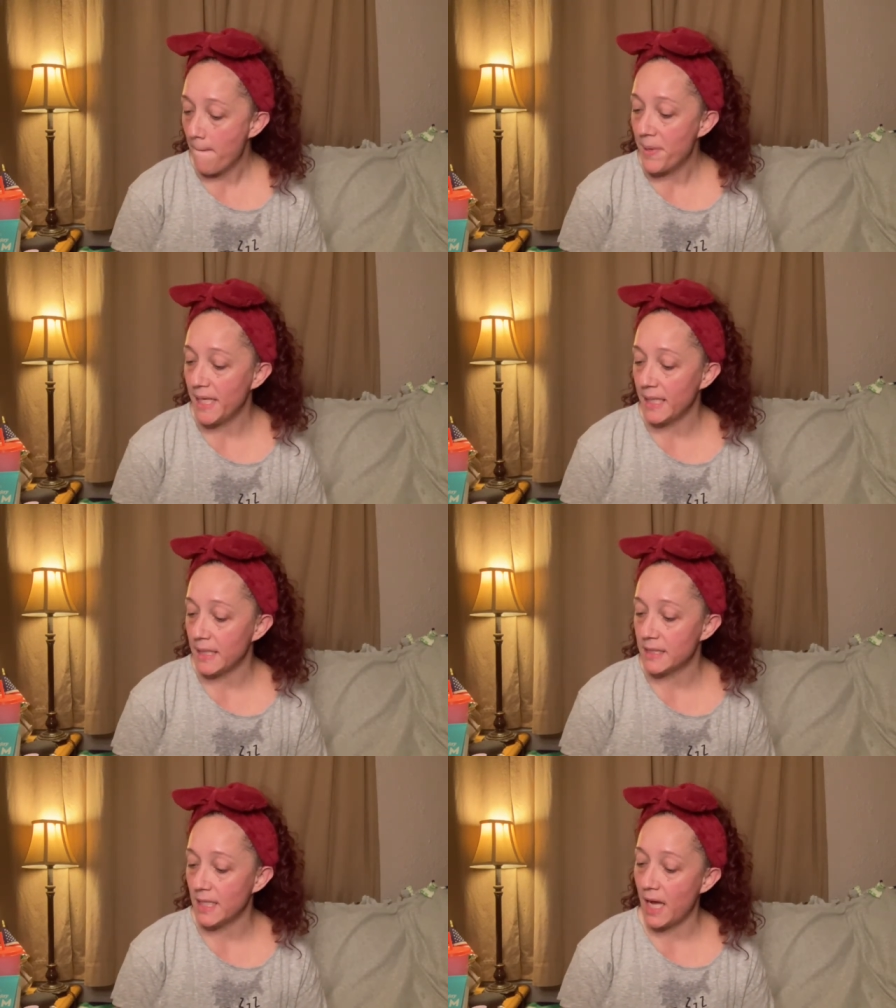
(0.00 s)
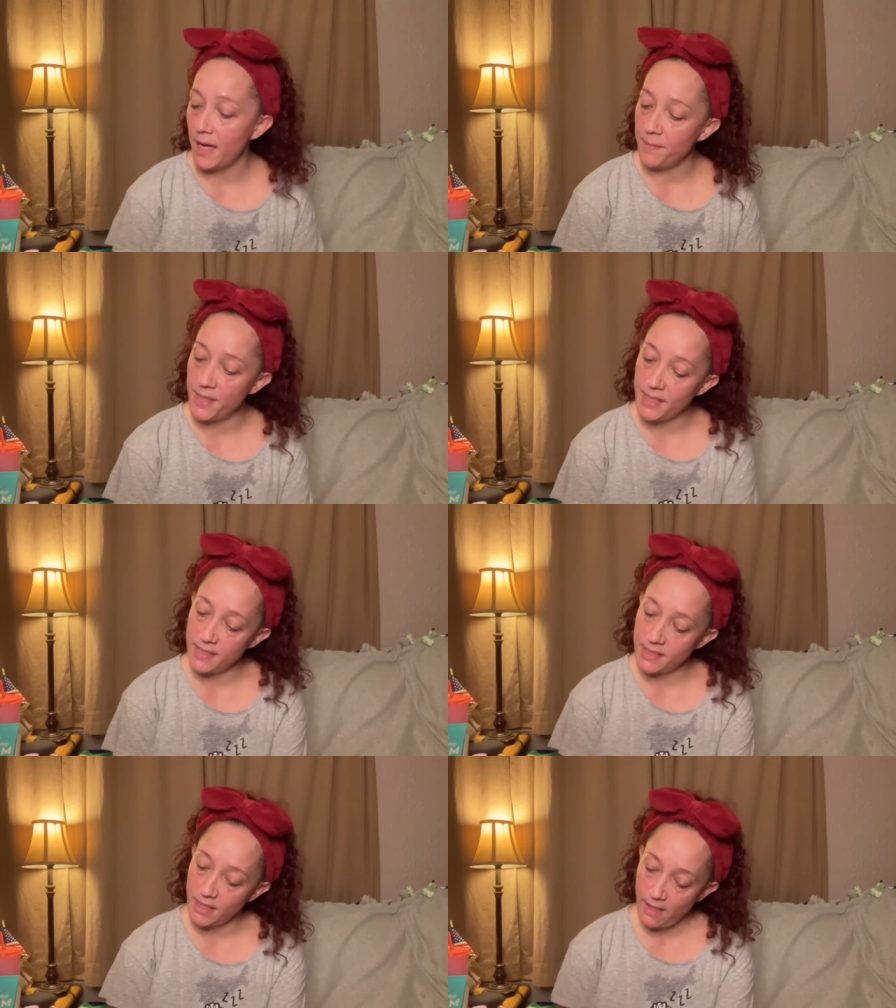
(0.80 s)
Pink
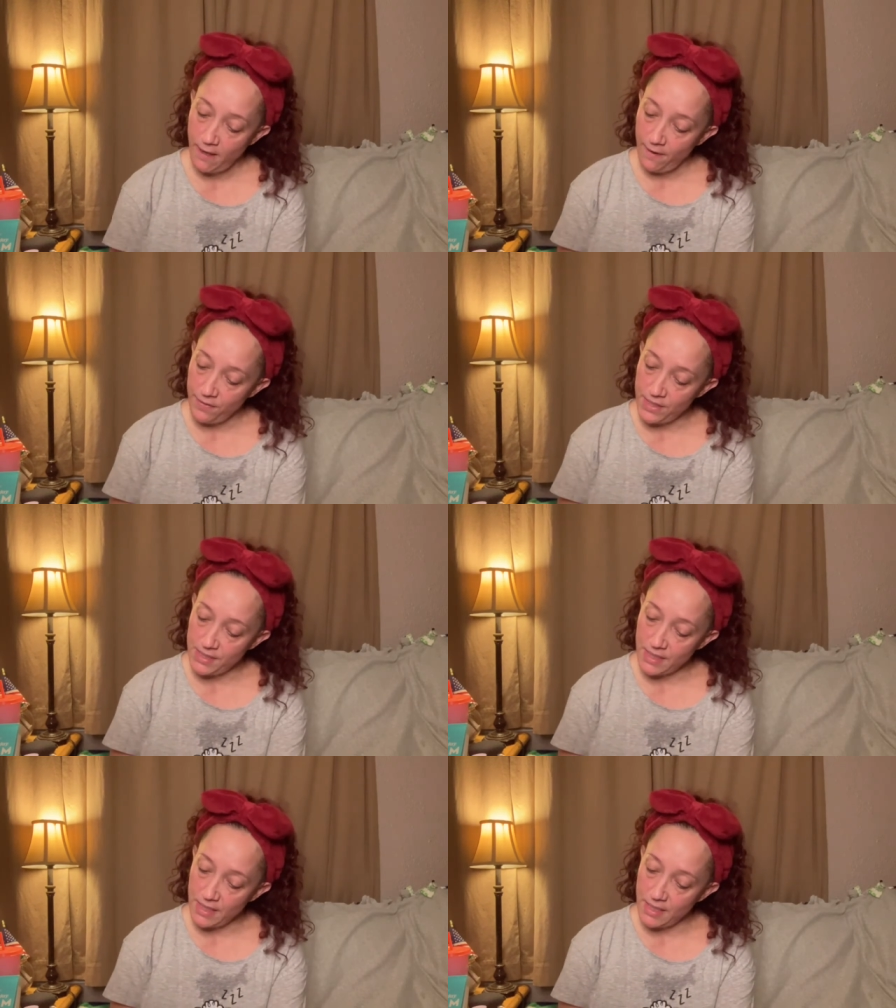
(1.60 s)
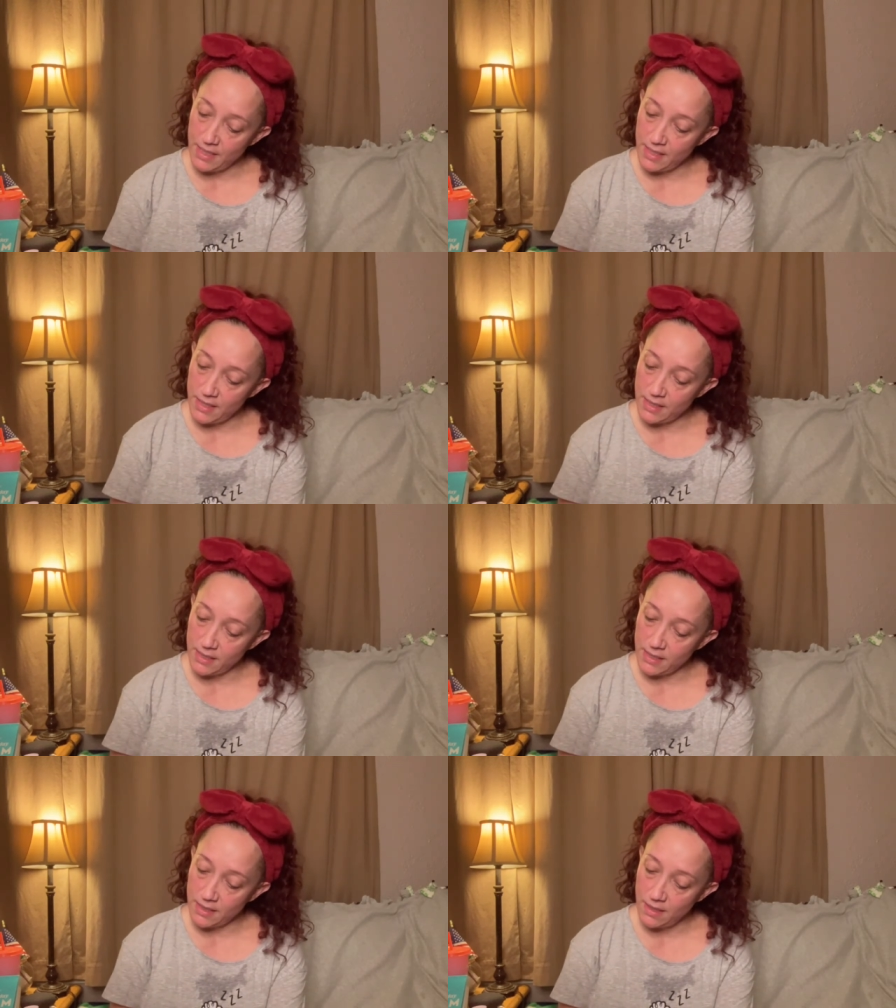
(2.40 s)
Diamond. This
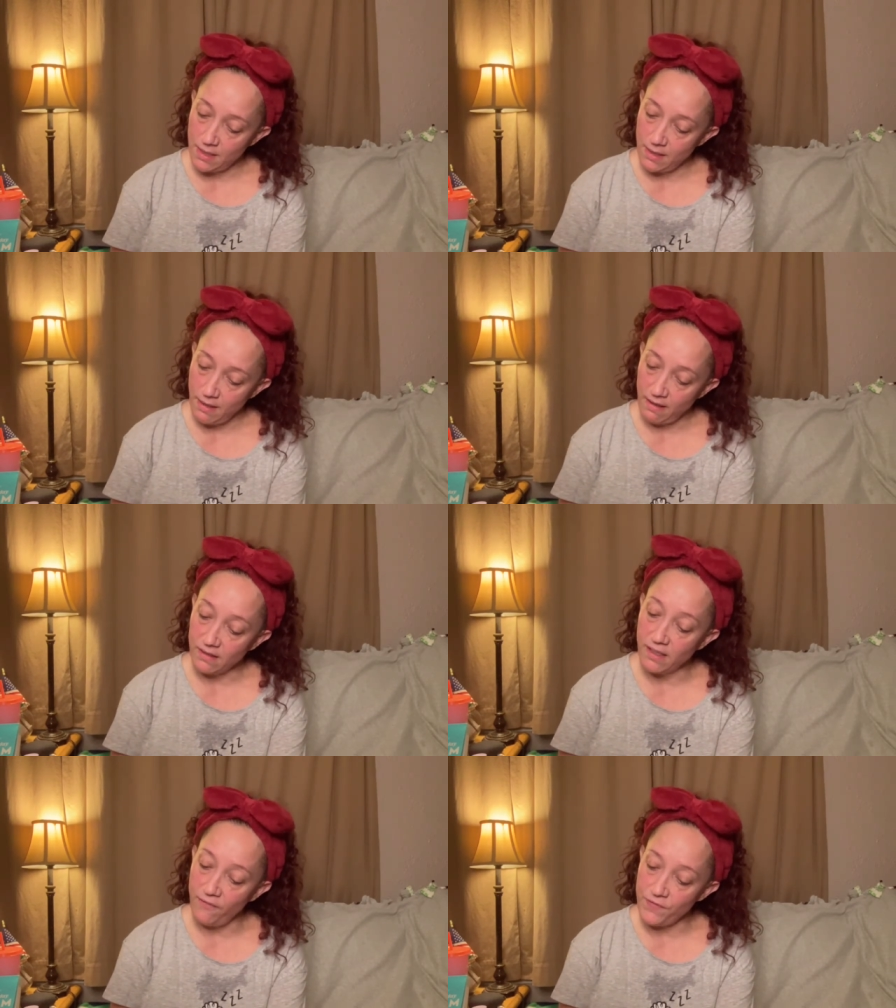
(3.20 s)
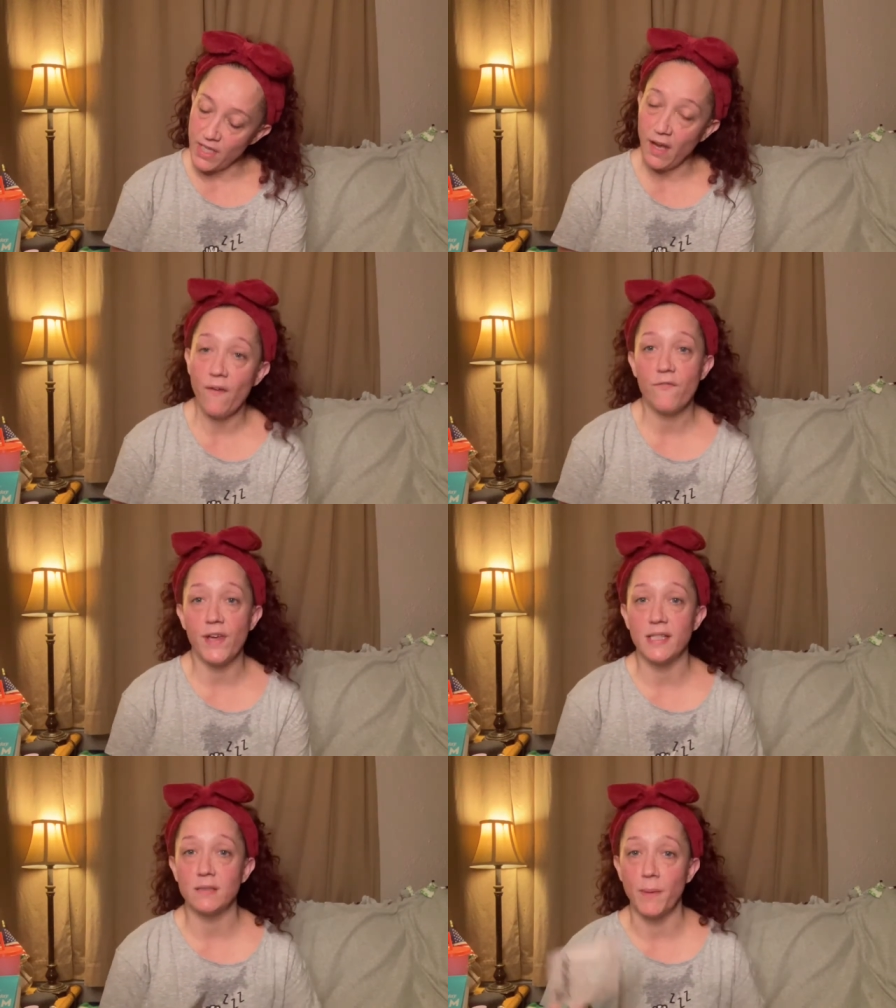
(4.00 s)
is lifting
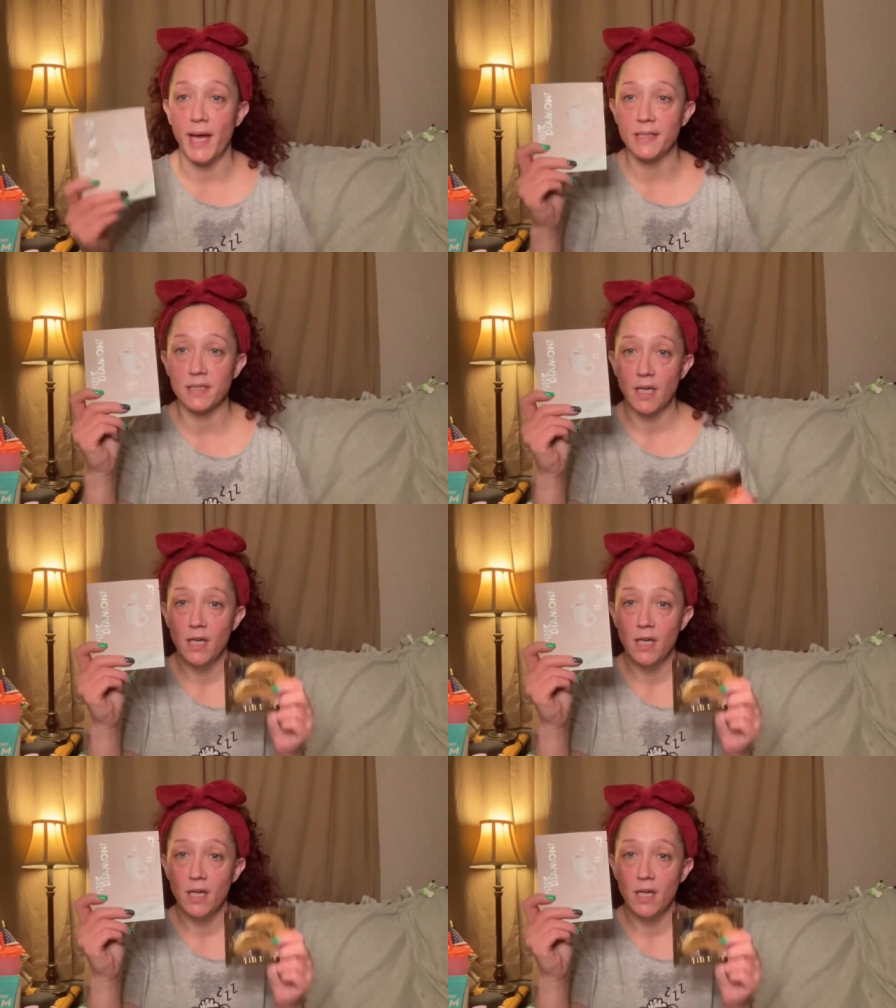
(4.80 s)
face mask.